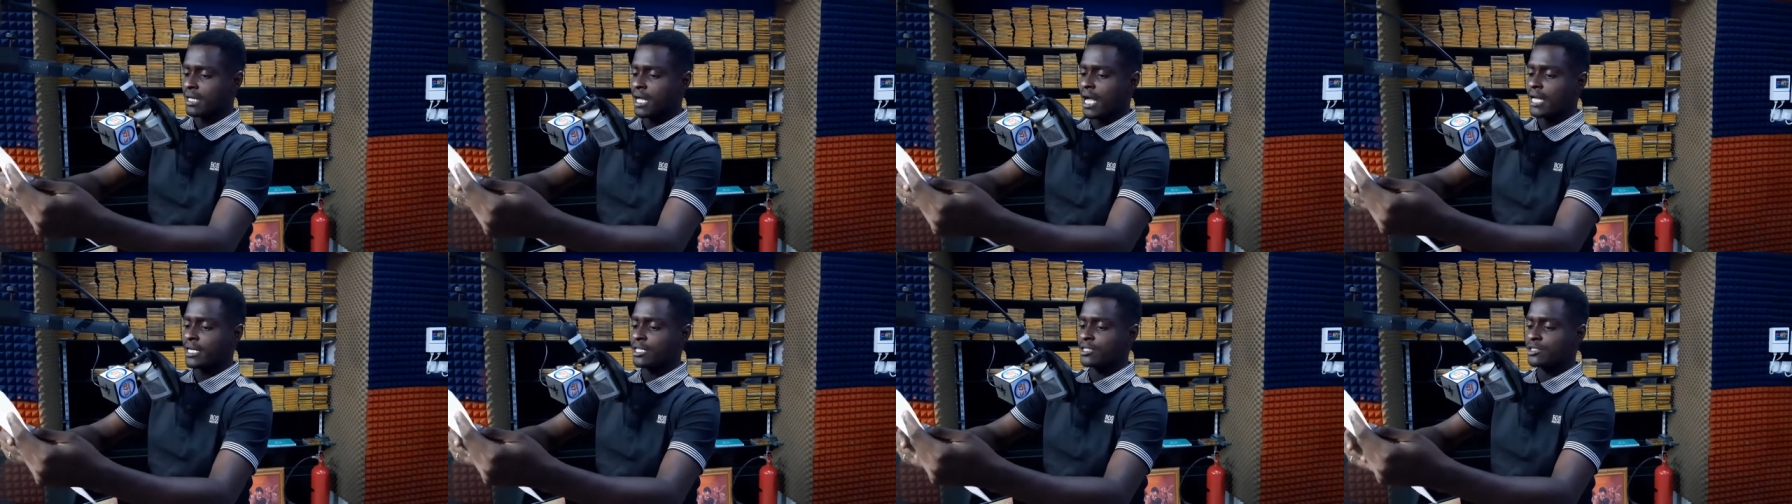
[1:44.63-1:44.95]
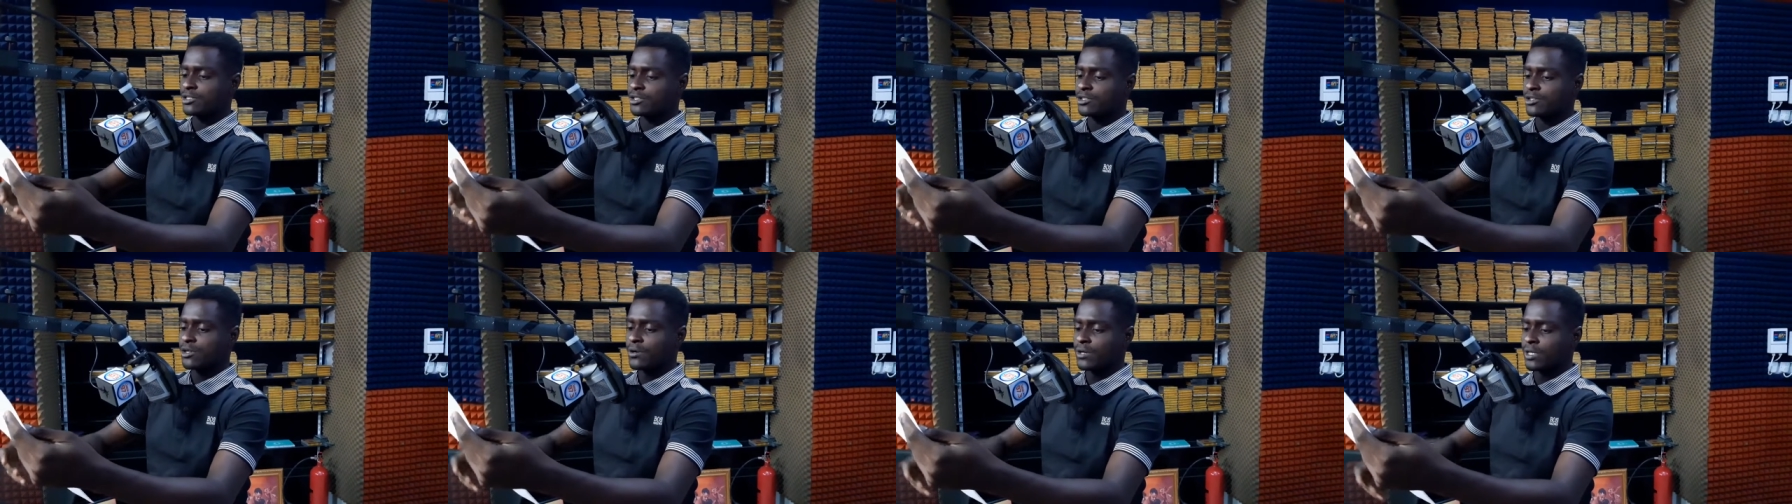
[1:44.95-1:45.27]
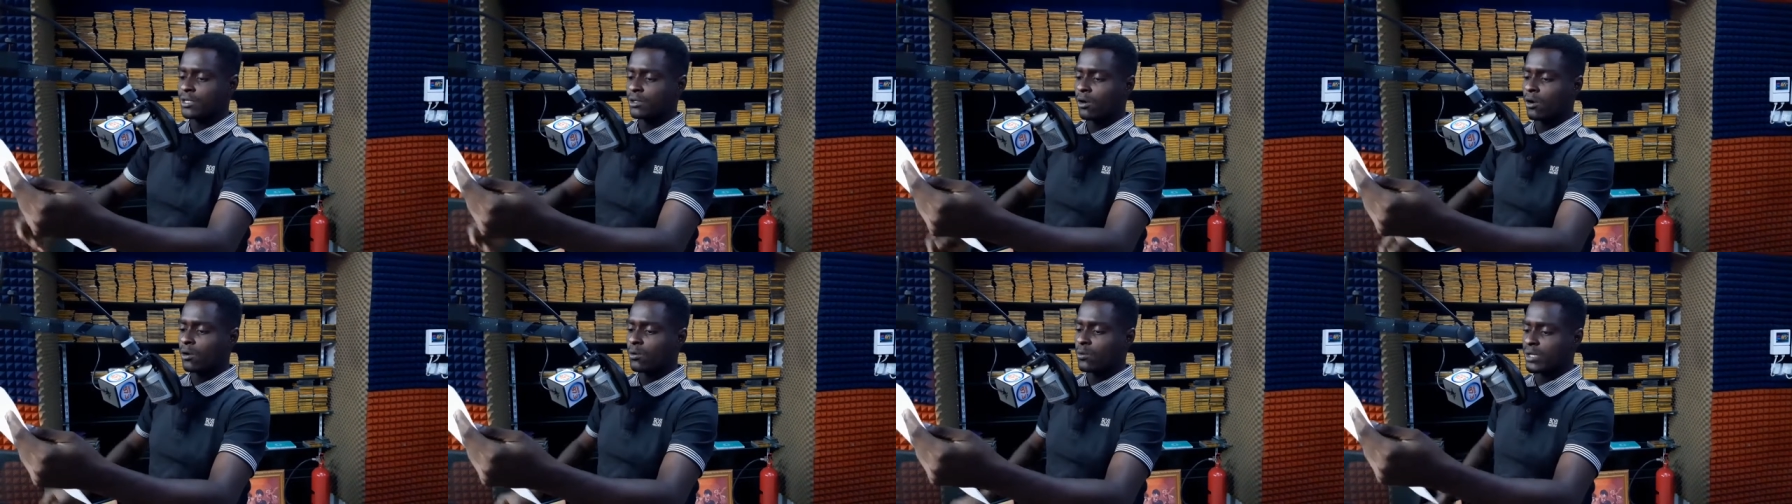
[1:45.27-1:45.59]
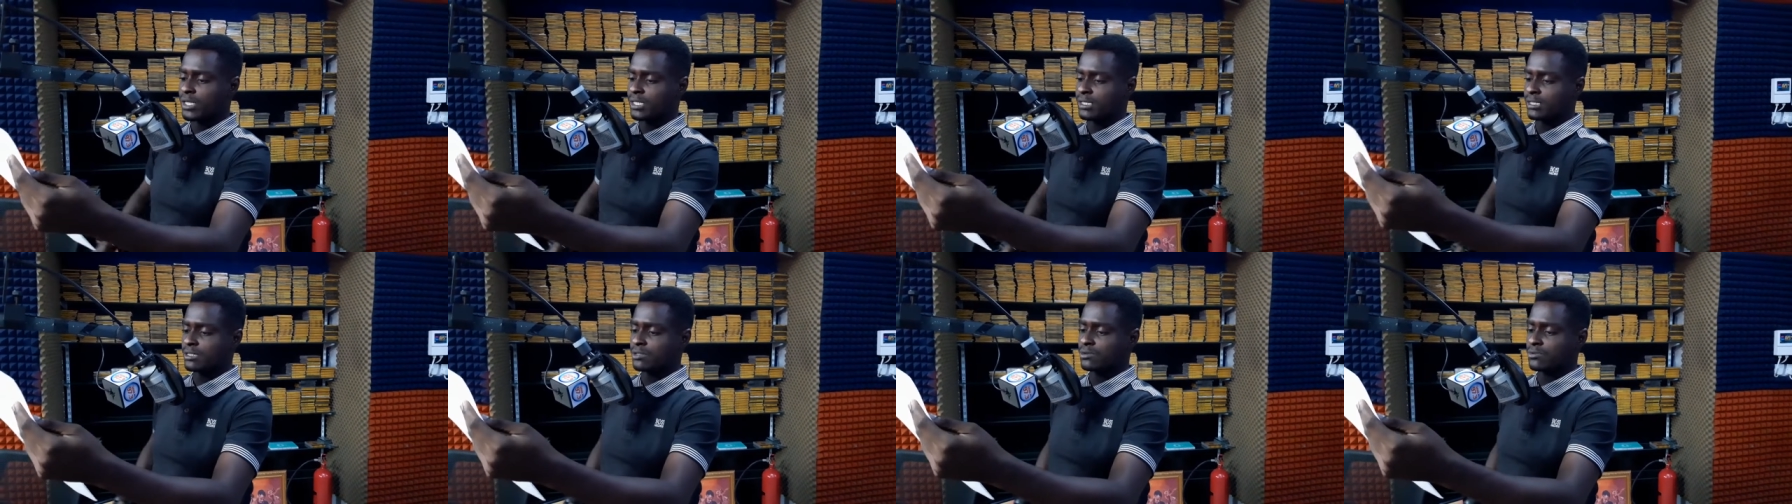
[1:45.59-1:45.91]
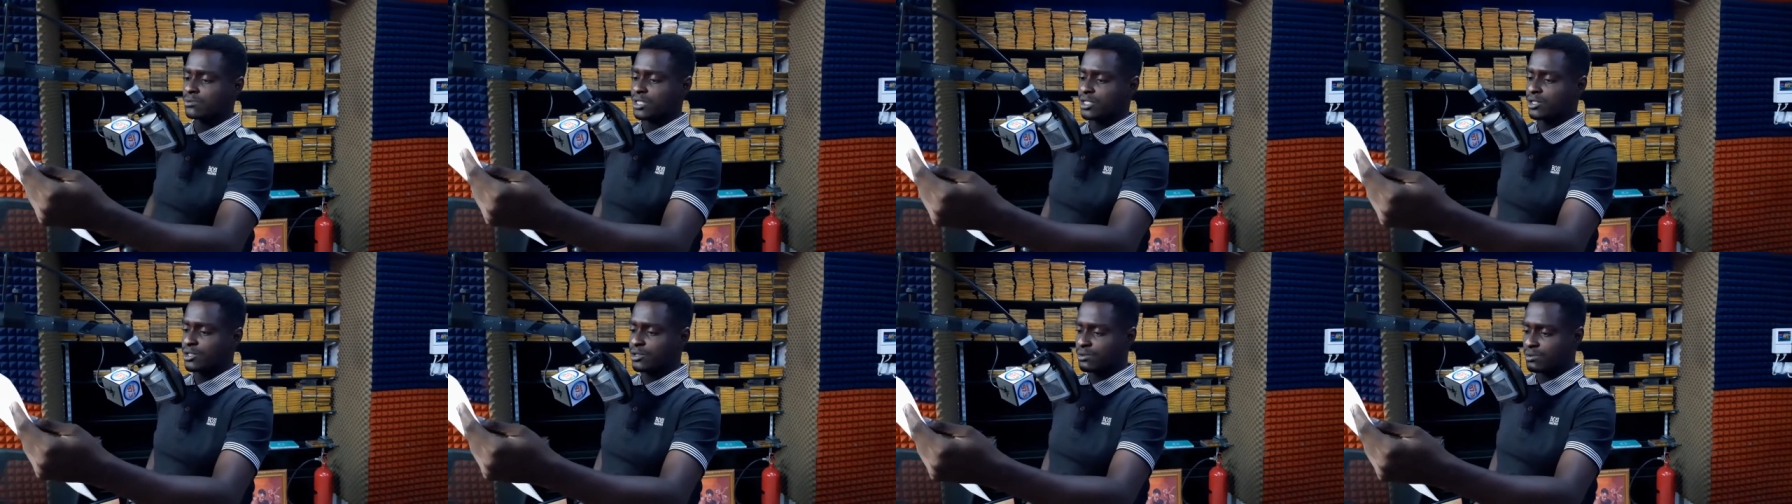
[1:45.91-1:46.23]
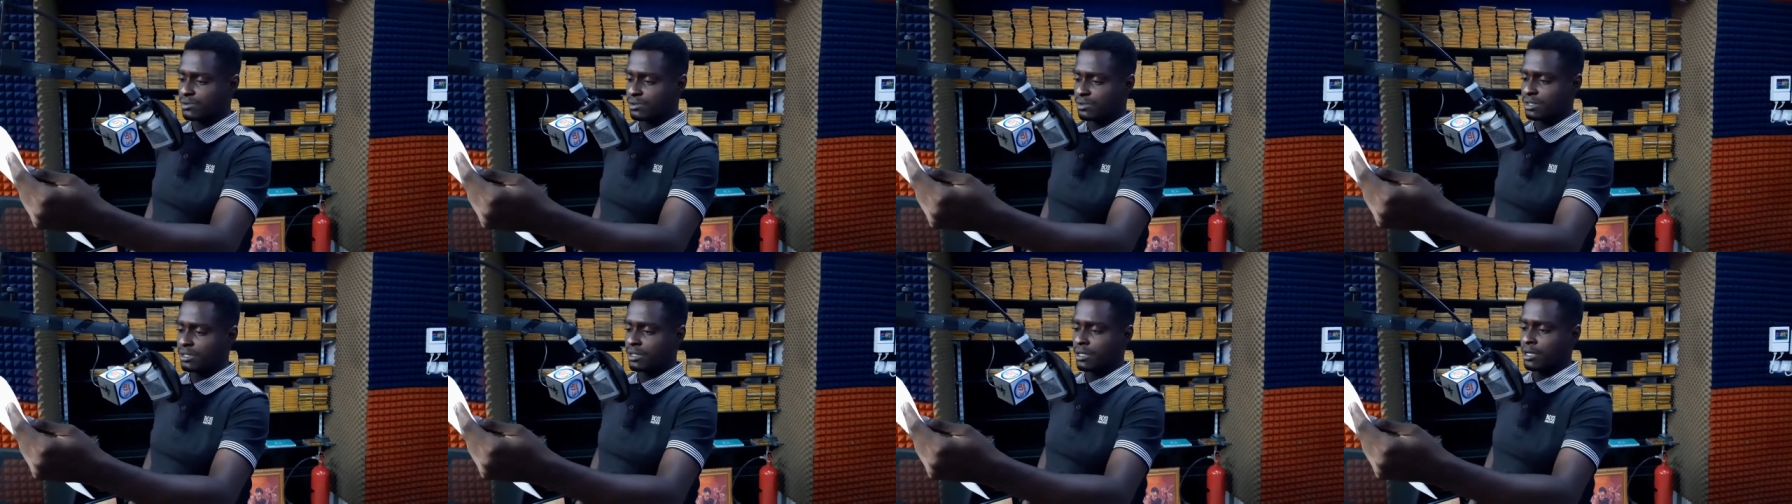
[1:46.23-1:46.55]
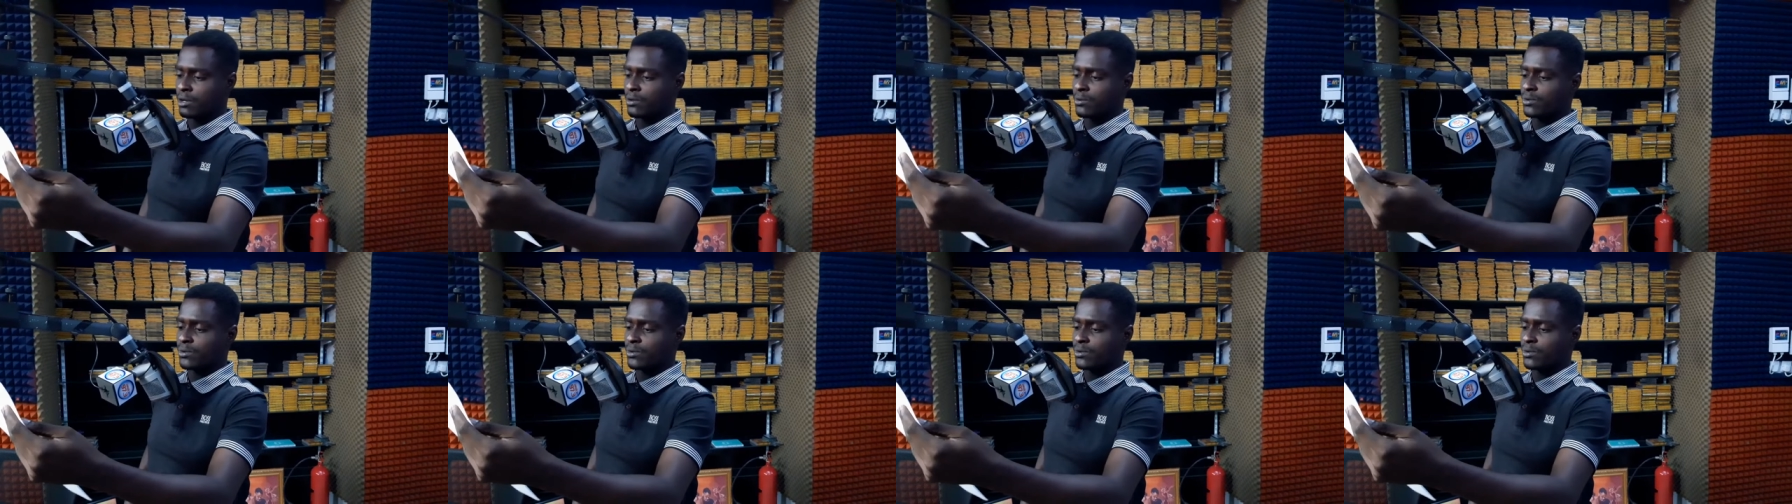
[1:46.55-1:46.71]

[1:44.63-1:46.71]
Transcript: and ensuring all waste is reused,